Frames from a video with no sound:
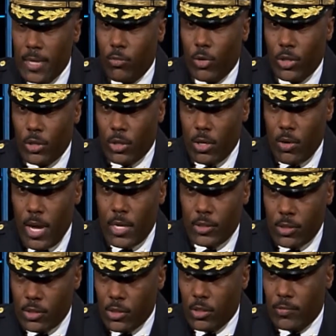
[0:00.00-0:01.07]
when you go out
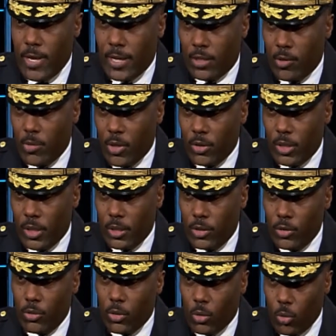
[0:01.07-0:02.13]
to serve that community,
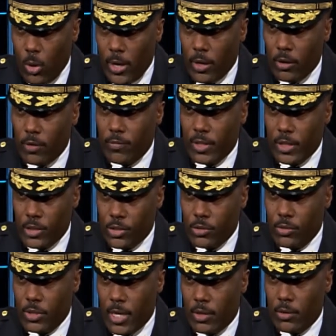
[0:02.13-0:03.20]
you are aware of the
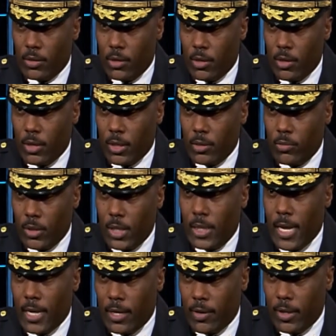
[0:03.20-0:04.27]
issues that are occurring within
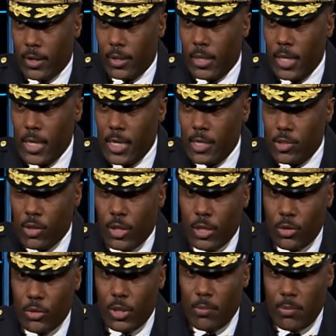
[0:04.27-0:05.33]
that area. So then
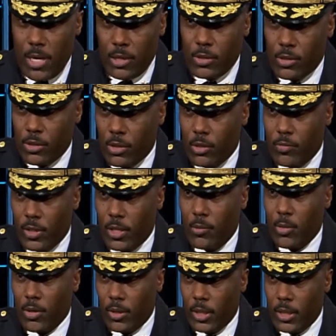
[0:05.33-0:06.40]
you can better serve the
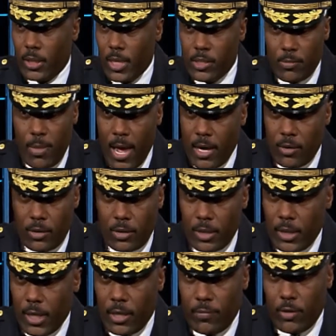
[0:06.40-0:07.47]
community. Doesn't matter,
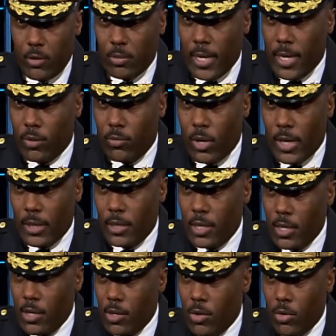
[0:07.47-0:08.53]
again, if you're black, white,
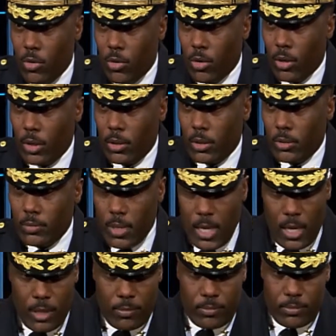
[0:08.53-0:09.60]
or
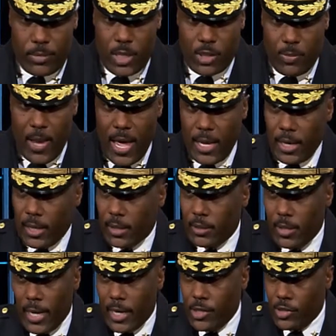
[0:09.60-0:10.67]
Hispanic,
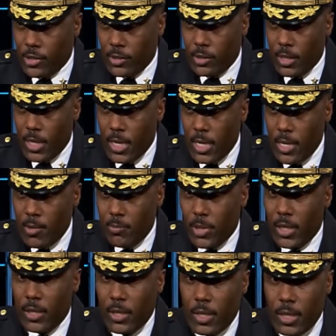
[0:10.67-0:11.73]
Asian,
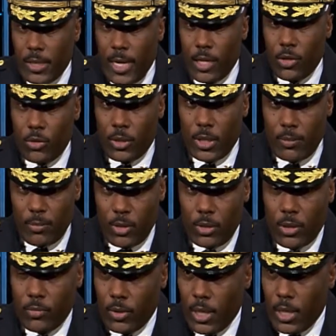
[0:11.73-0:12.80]
but again, you can
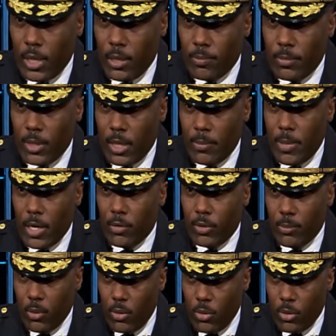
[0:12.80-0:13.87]
build a better
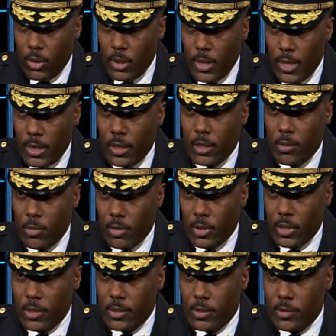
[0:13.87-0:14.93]
rapport in the
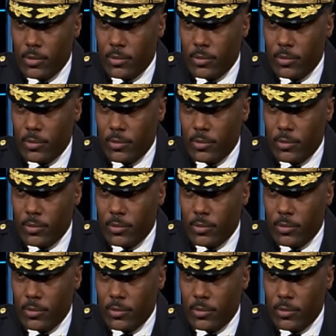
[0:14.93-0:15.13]
communities.